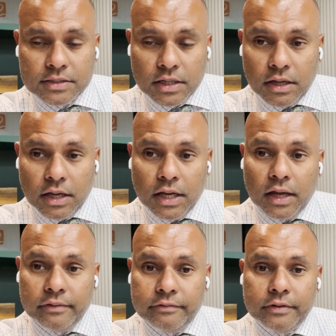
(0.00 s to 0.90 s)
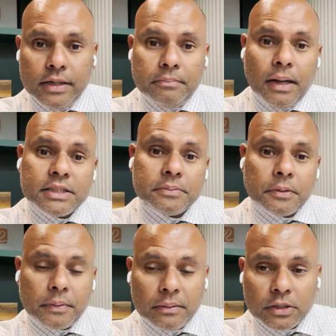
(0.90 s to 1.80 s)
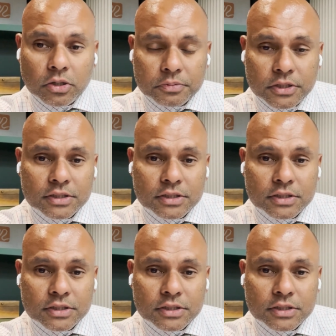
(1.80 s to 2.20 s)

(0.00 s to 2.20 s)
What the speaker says: allow multiple payment options,